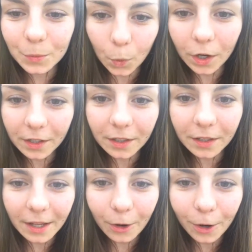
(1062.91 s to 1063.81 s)
water,
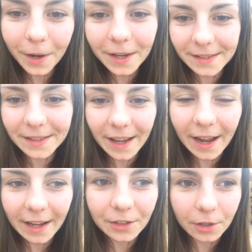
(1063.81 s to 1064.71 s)
always stay
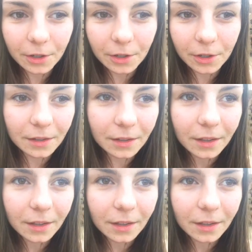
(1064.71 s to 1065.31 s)
hydrated.